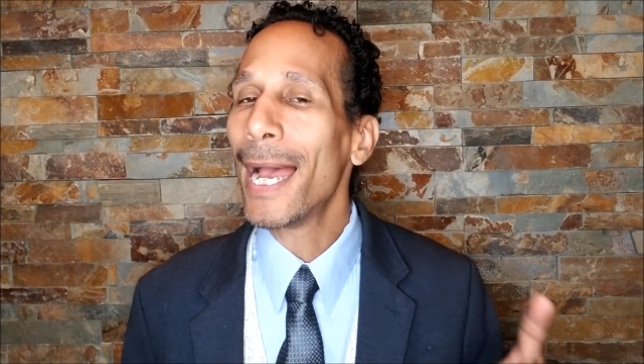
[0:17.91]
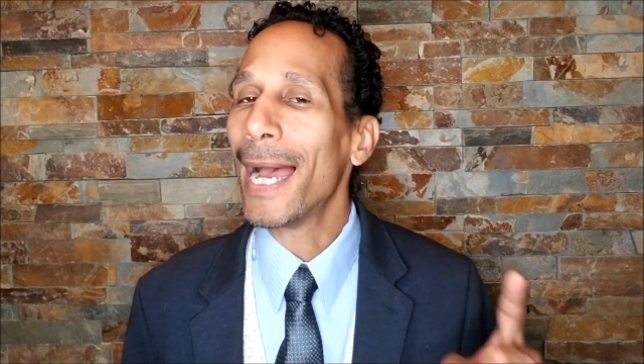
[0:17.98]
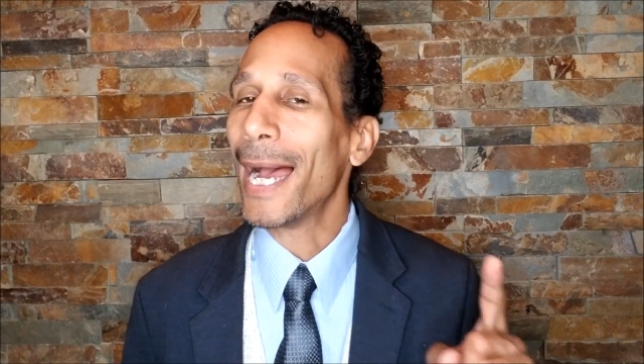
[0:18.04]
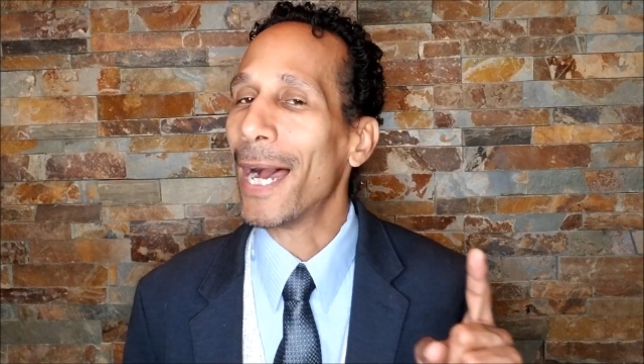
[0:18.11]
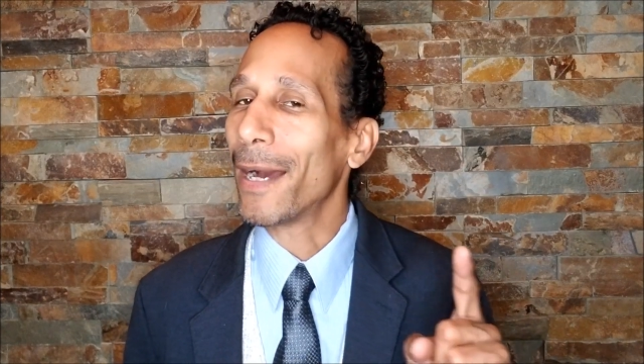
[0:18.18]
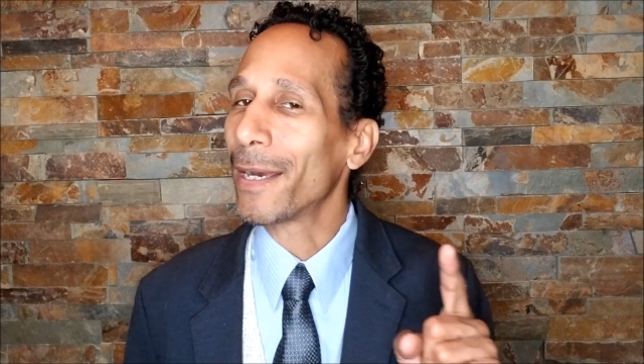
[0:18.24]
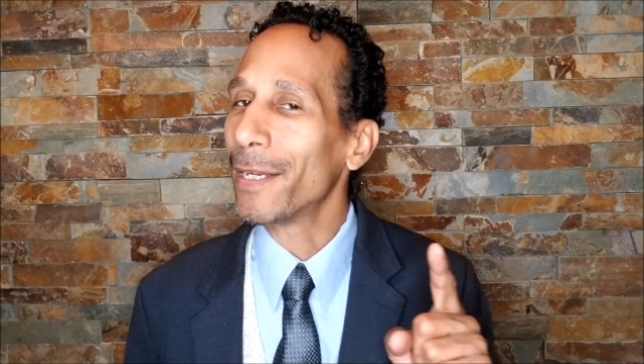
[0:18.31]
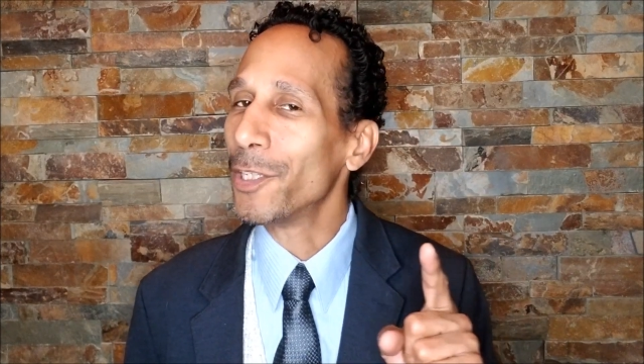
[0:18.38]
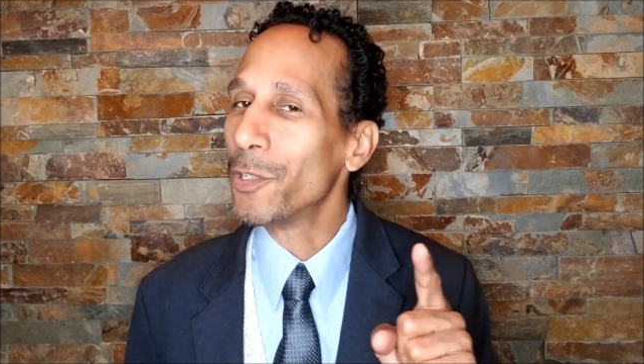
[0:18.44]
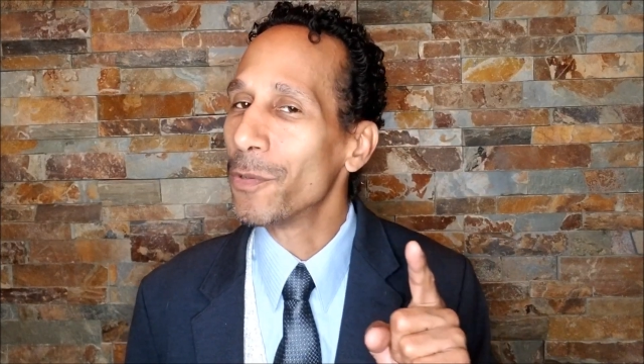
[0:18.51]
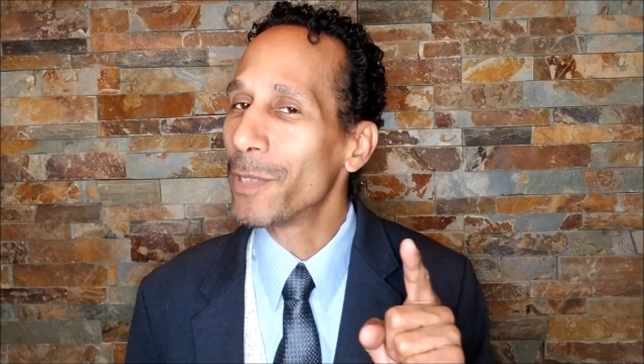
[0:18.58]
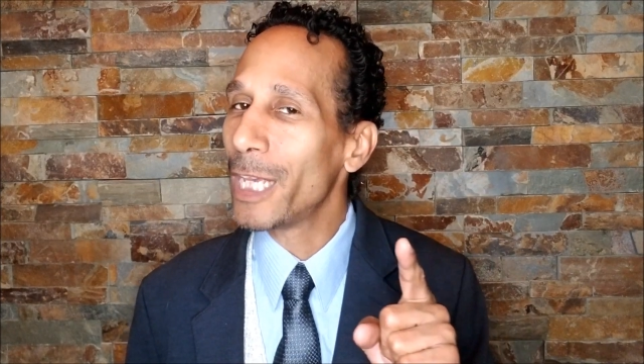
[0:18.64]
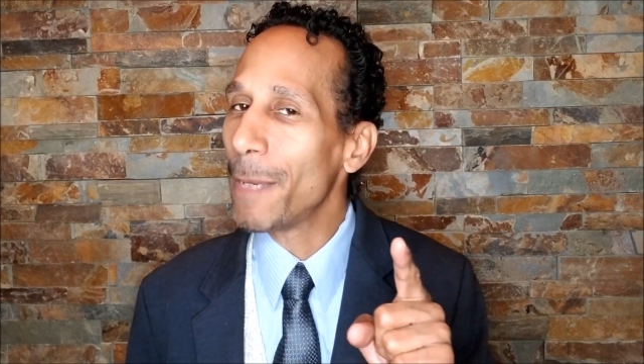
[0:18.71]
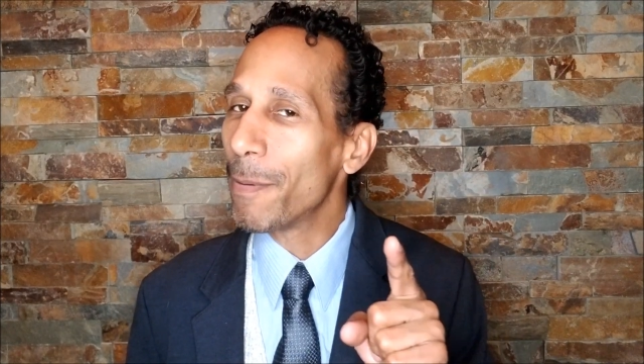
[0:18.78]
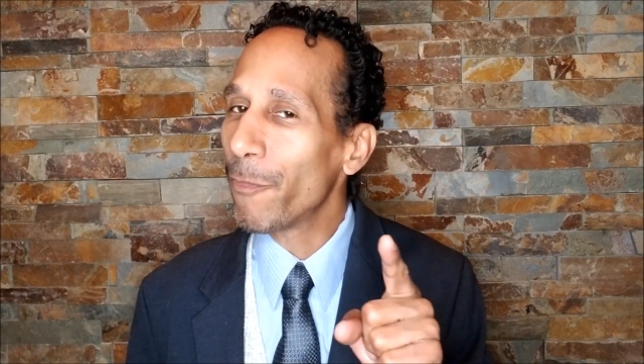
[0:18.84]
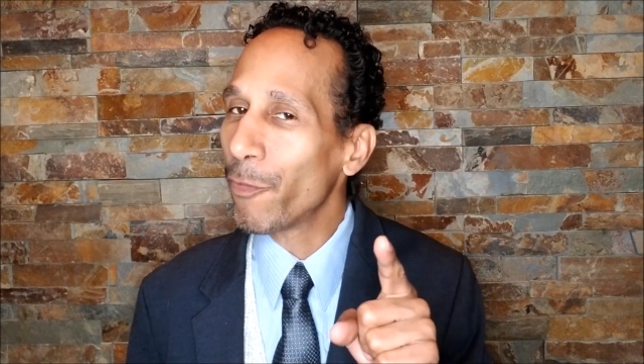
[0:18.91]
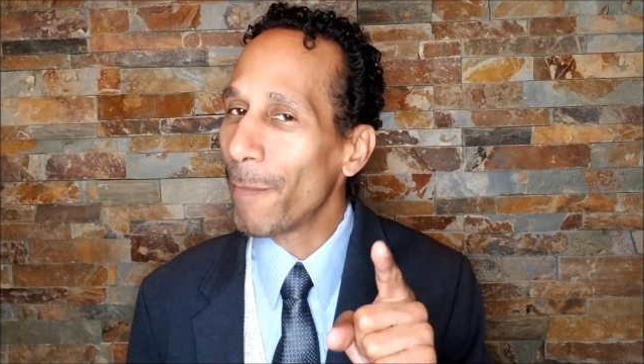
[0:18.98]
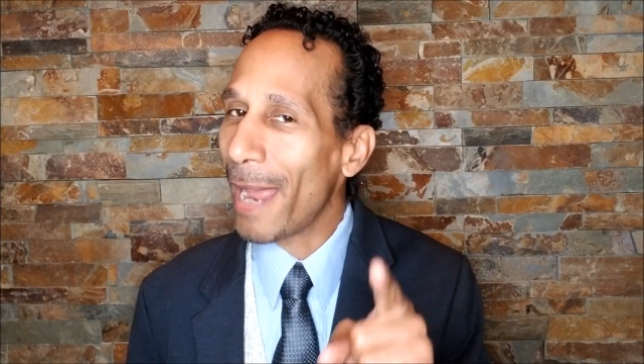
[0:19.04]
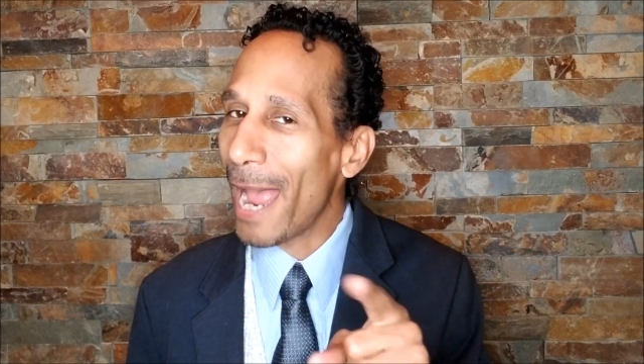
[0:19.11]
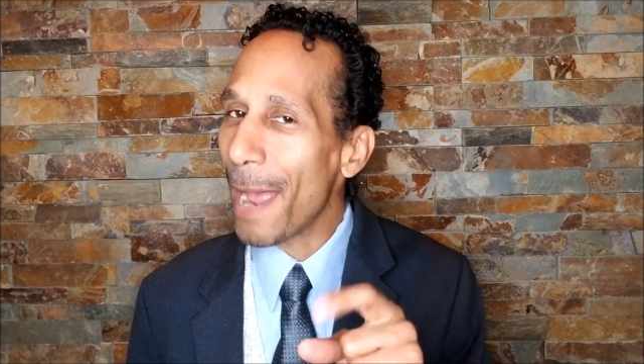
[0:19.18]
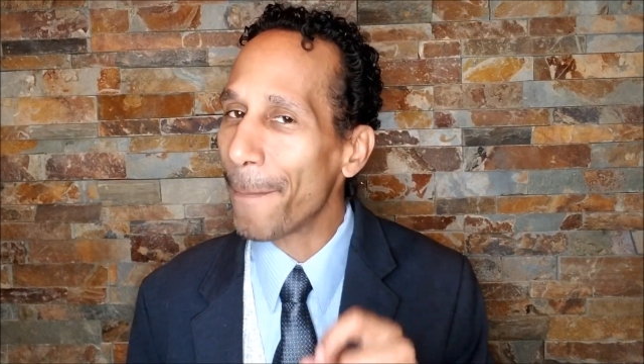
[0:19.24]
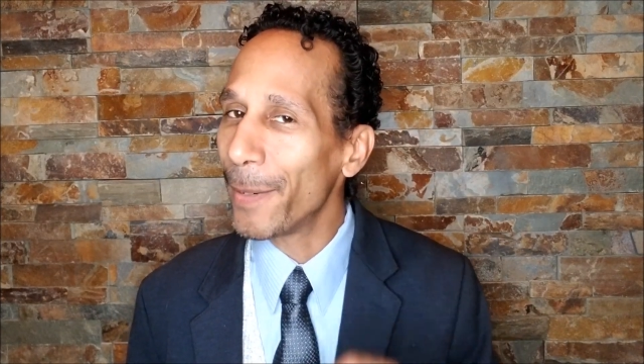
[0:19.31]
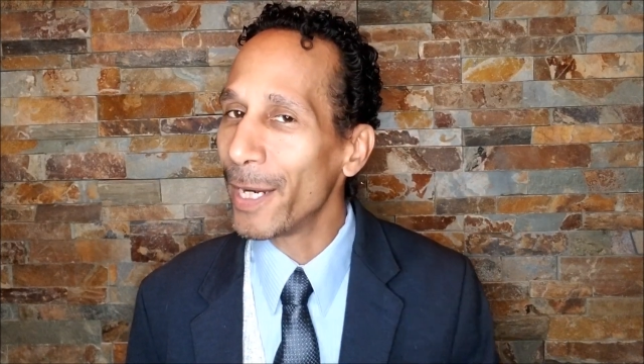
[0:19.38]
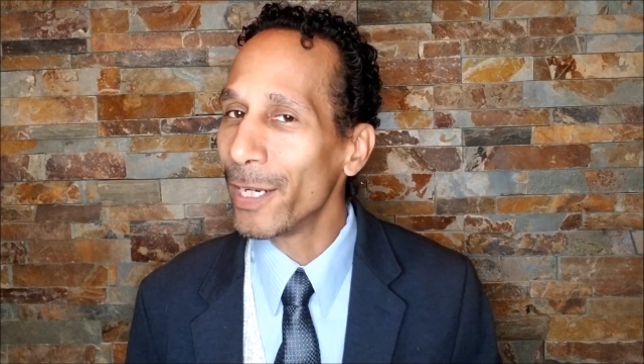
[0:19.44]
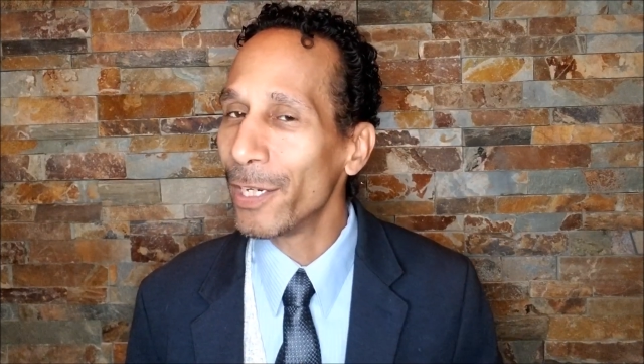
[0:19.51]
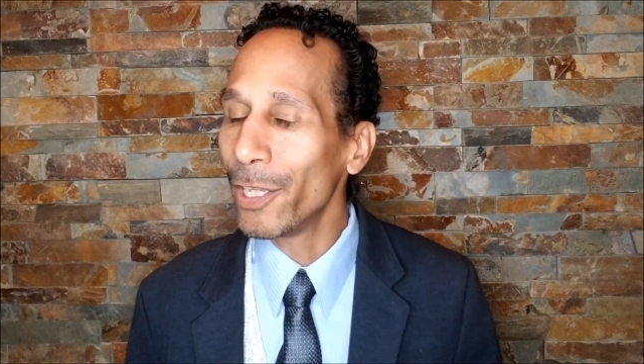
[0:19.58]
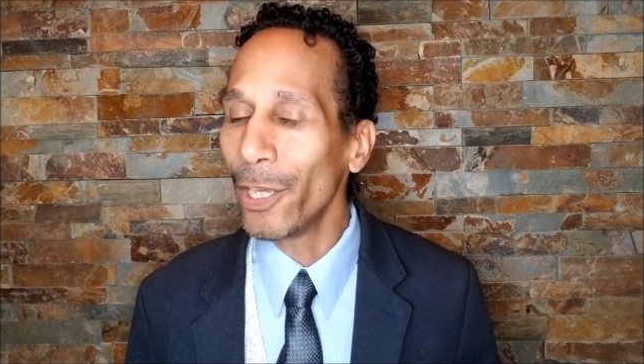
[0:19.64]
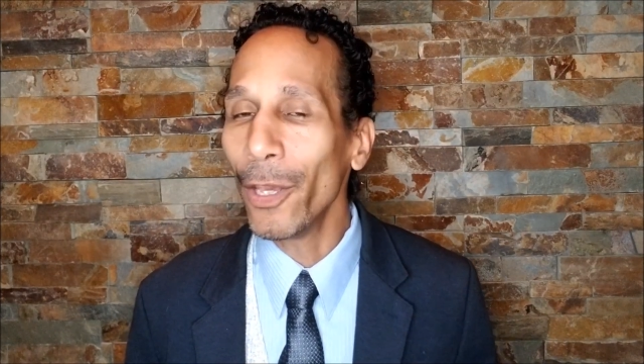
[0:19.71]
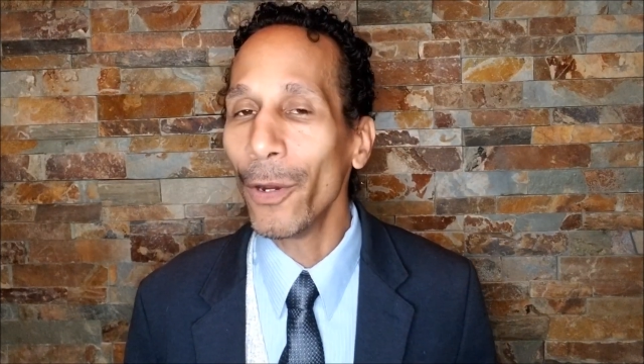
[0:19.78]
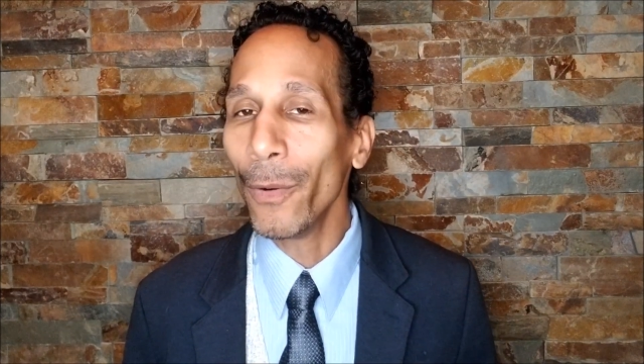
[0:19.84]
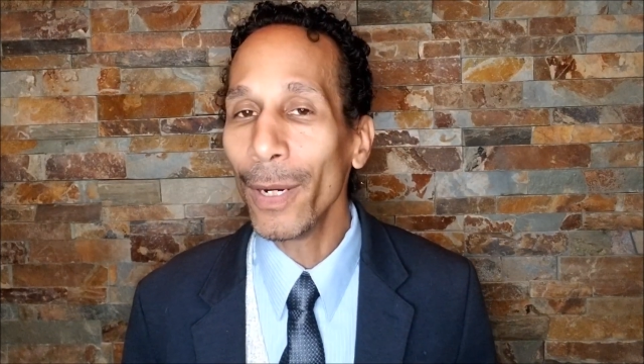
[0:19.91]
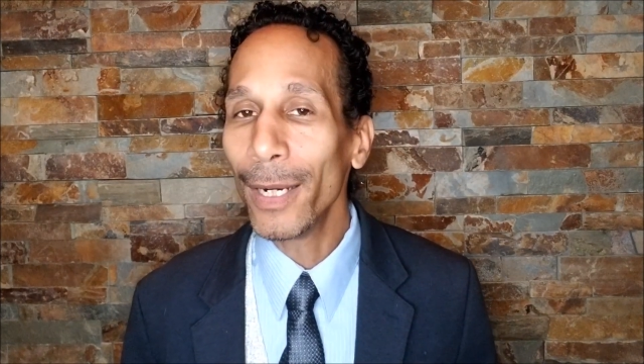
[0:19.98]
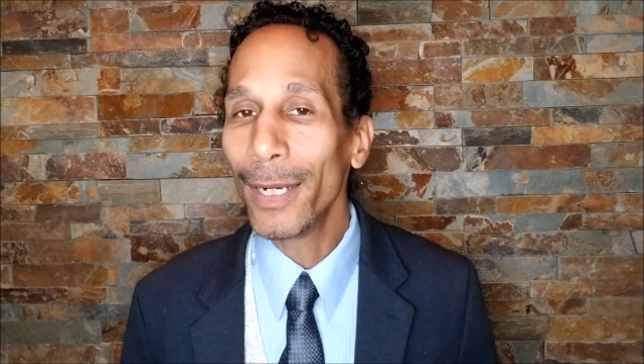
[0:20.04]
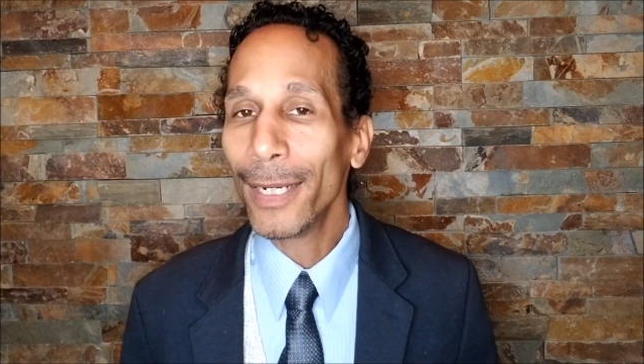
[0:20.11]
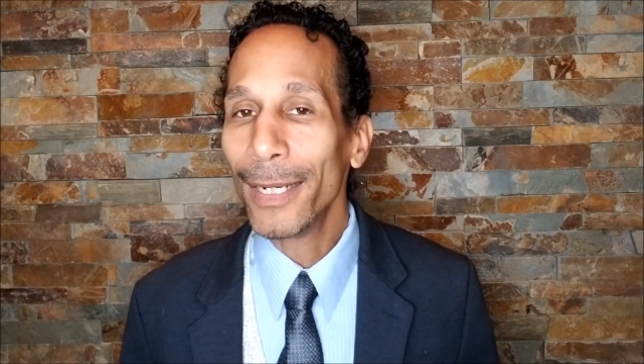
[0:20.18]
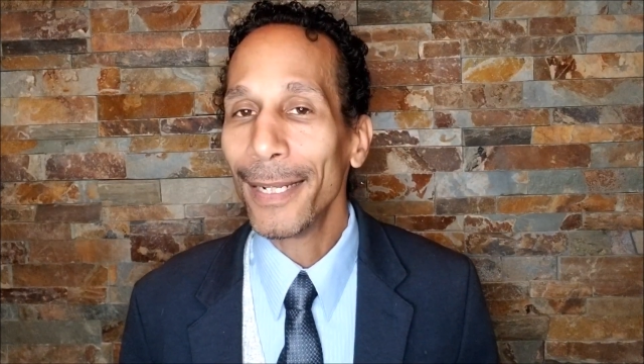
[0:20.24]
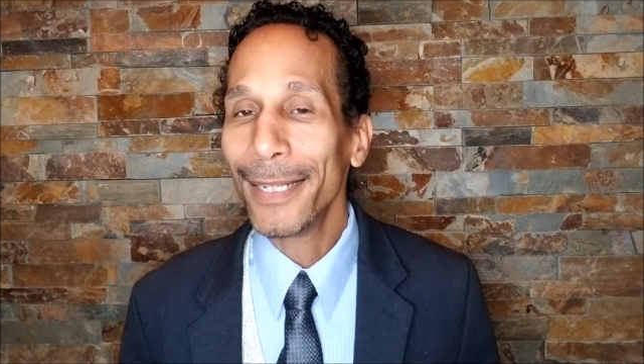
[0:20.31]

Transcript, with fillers: how can you keep it from happening to you?